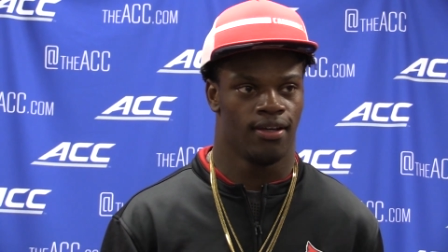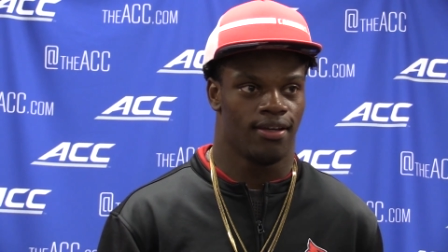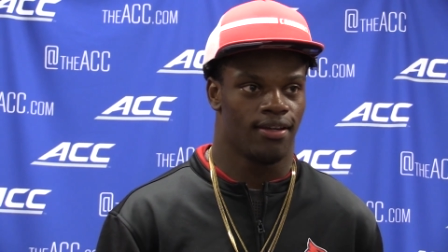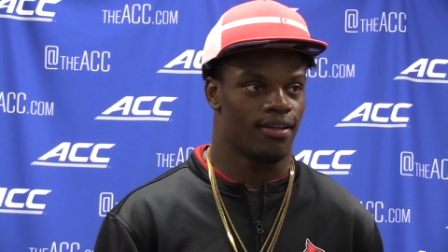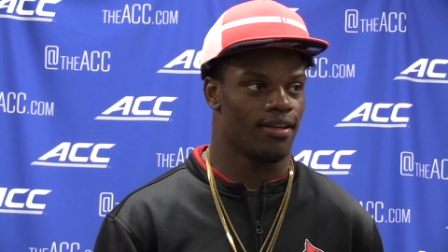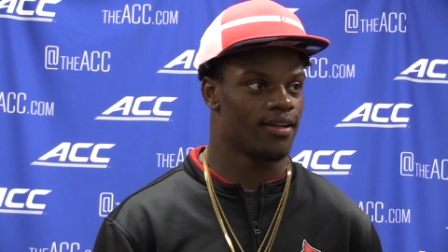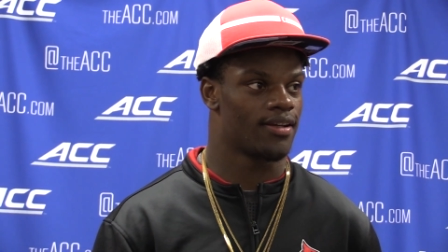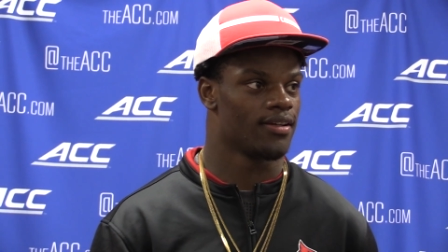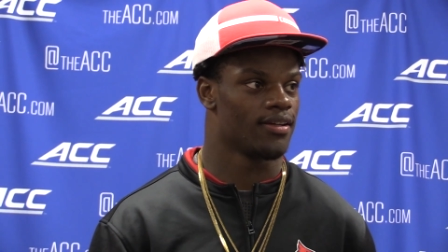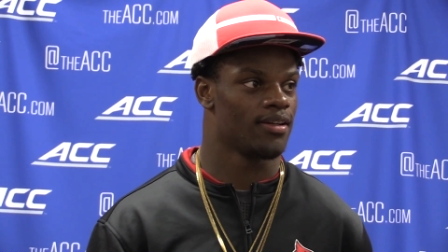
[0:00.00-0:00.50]

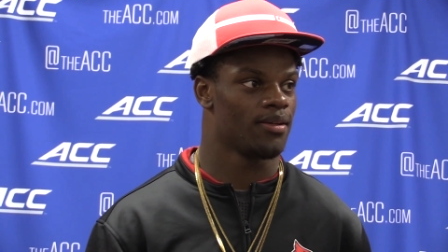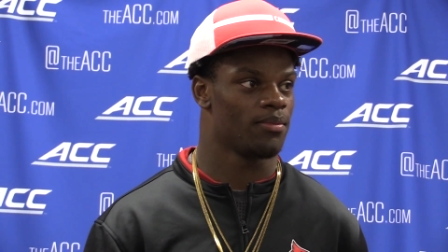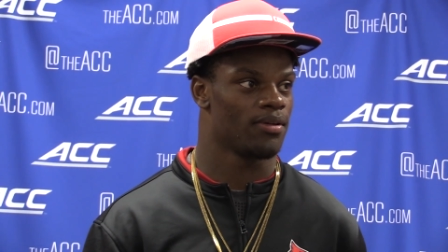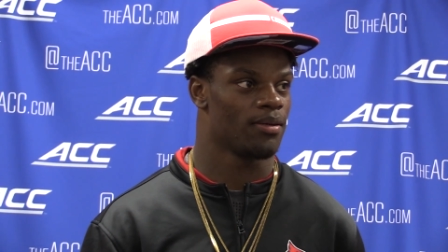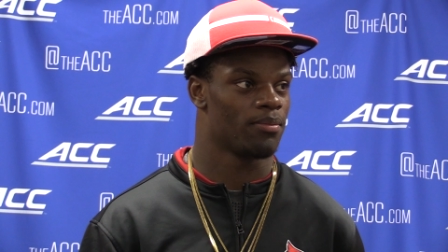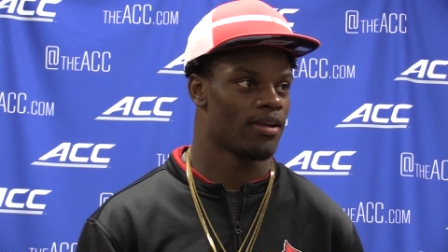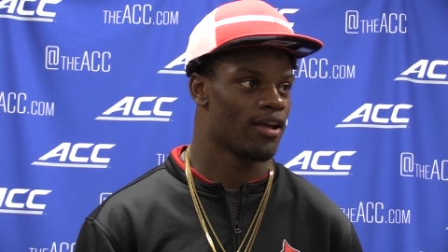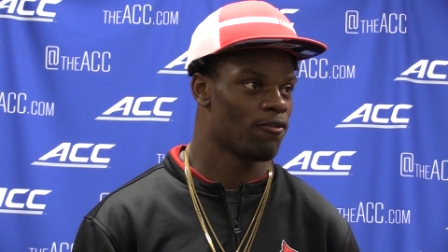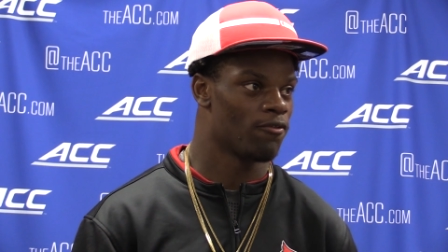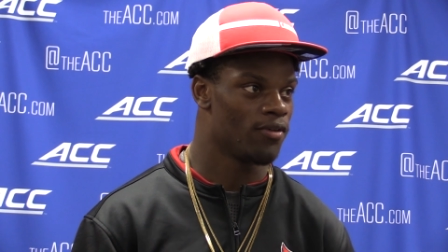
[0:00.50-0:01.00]
They couldn't hear me. They'd
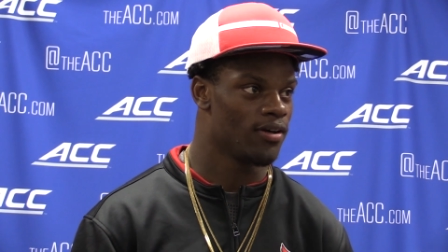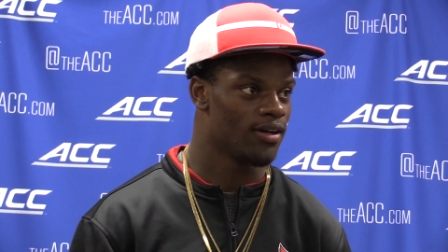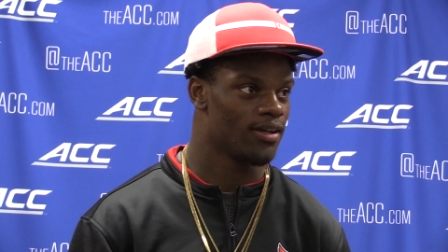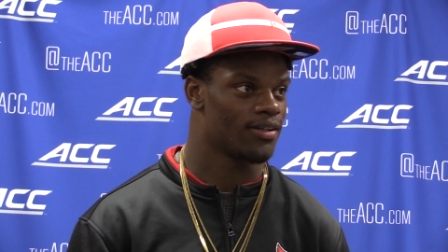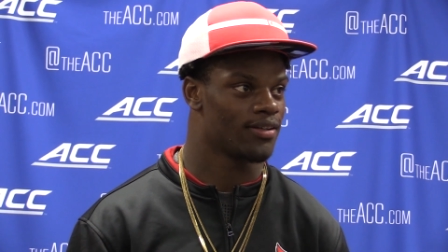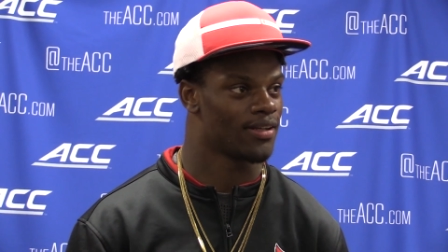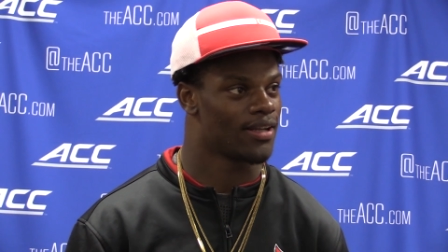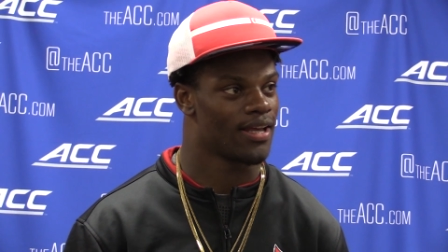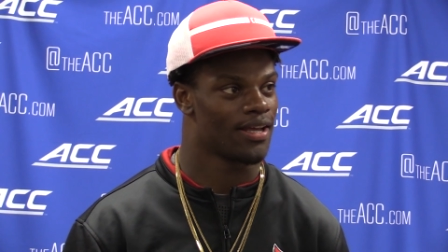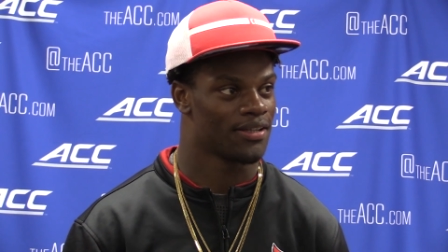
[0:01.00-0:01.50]
be like, what?
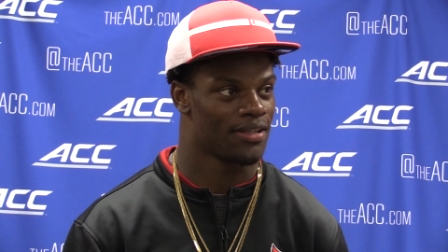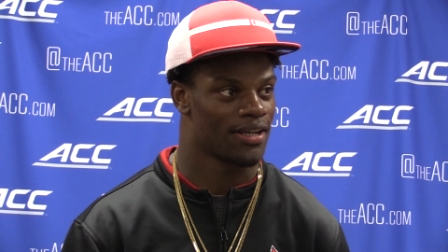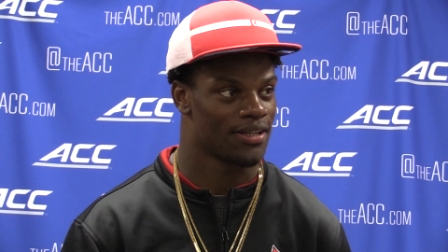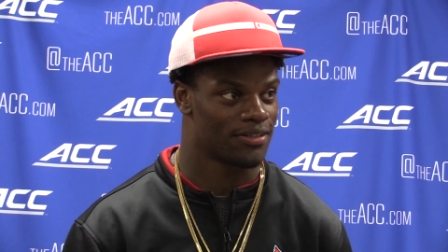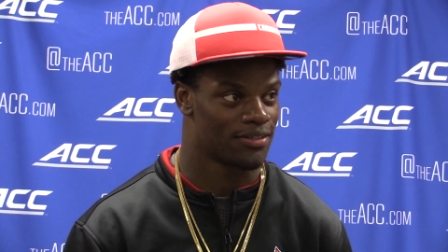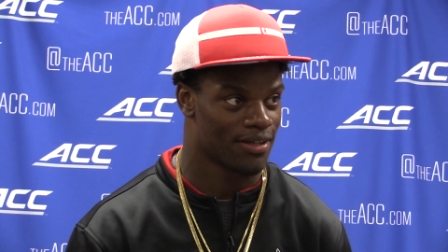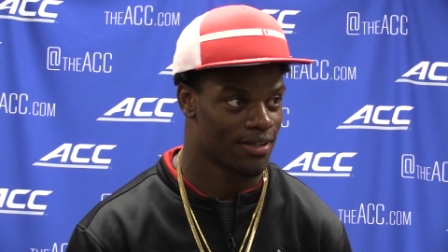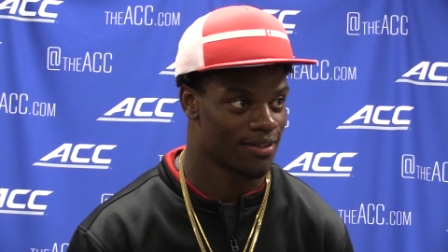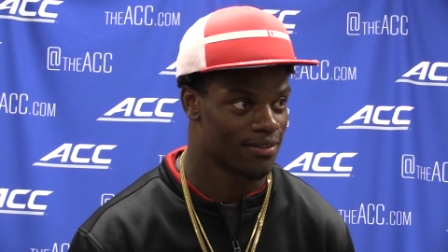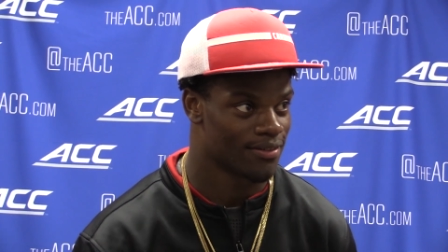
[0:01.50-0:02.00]
I, like,
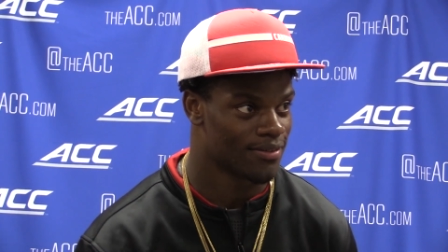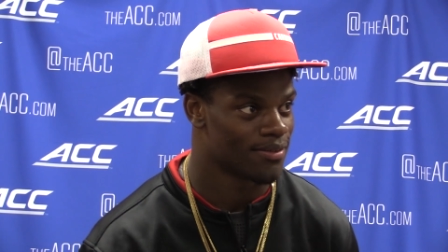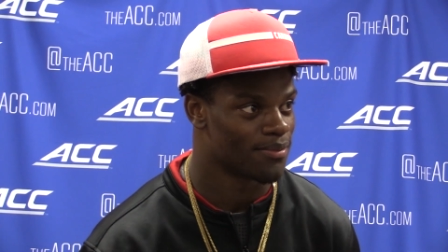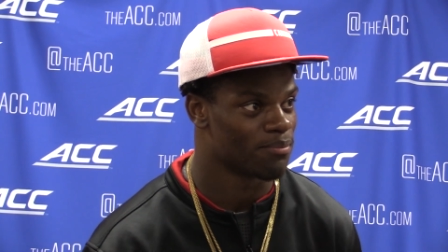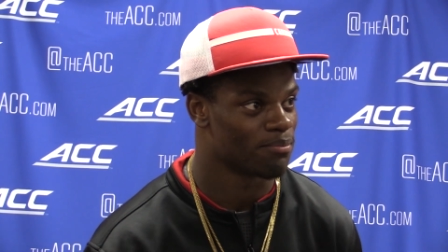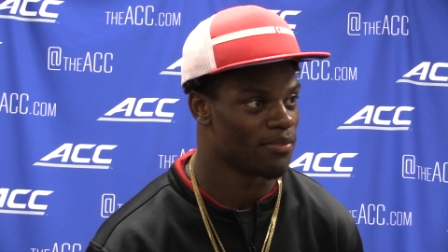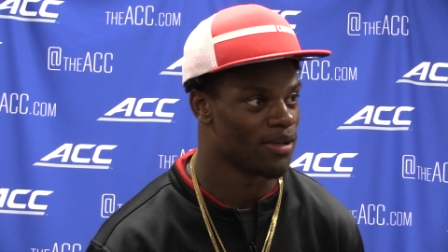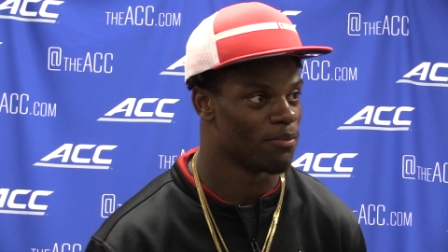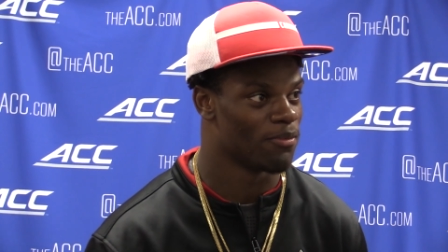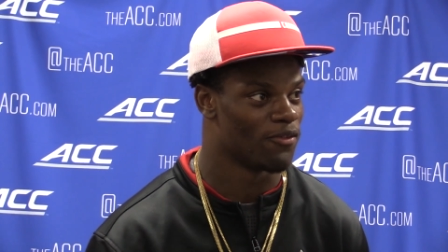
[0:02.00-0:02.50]
try to
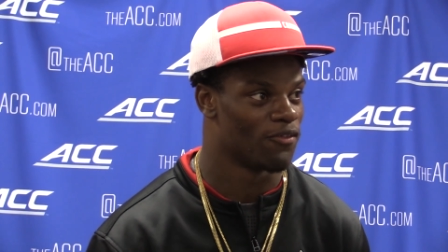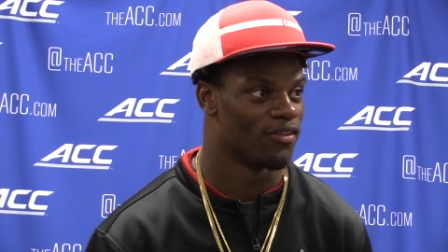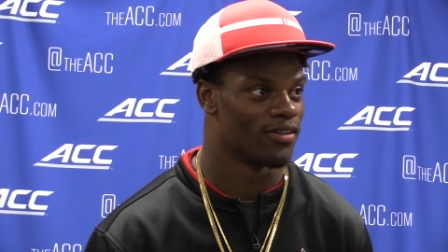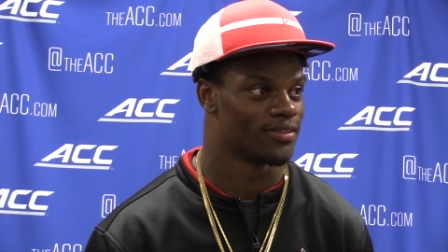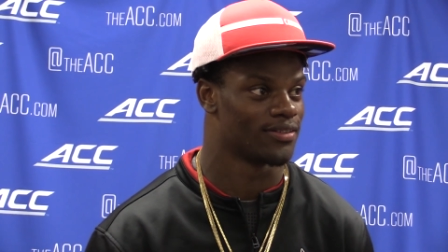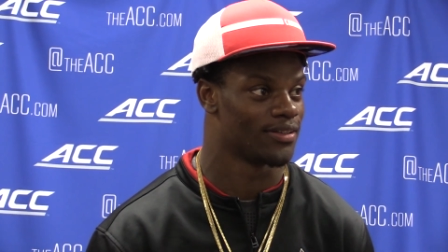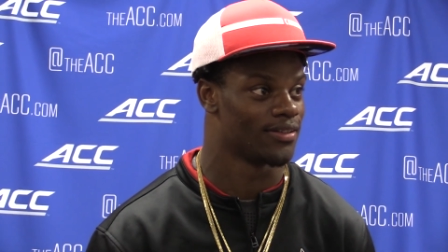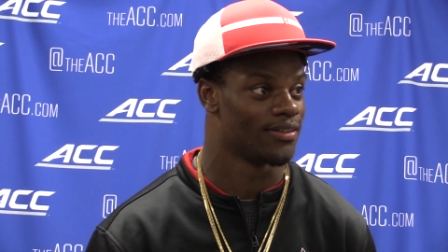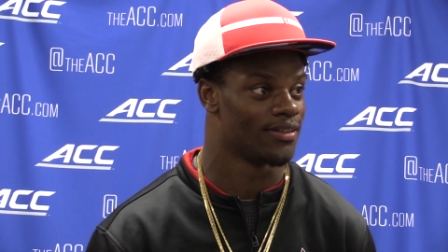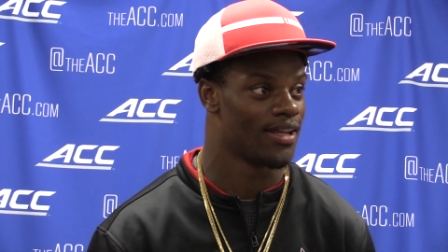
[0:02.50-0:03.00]
make my
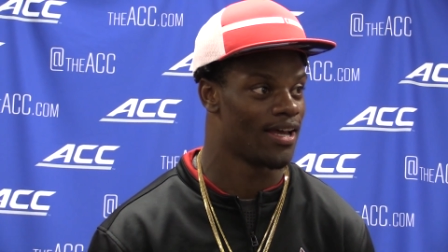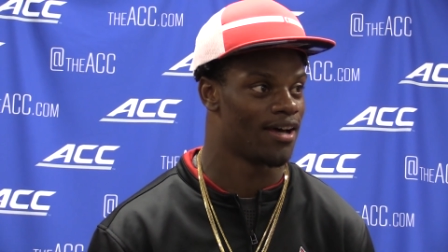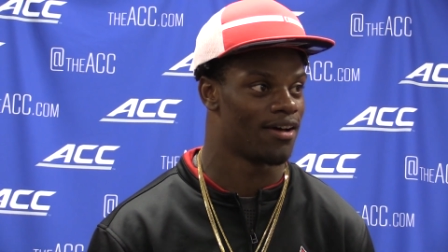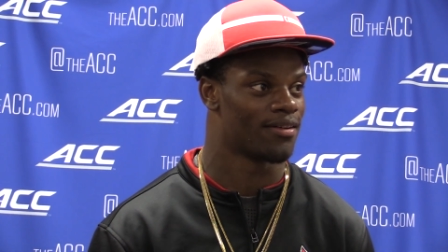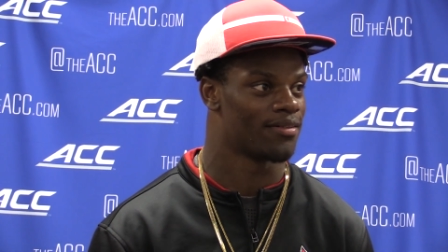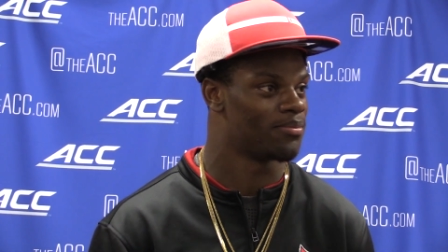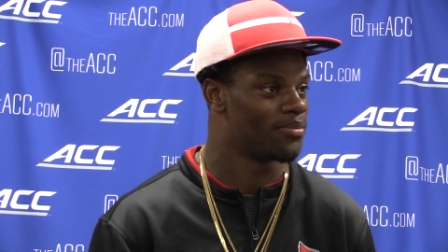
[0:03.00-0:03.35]
voice a little louder,